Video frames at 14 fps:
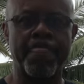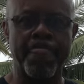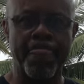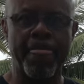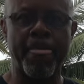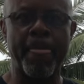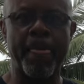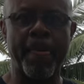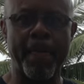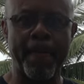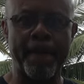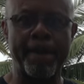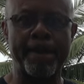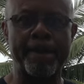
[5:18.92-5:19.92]
to share anything
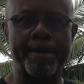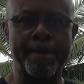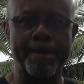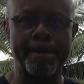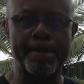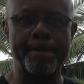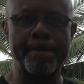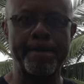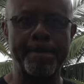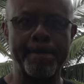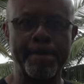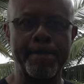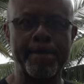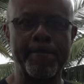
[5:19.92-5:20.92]
else um, with the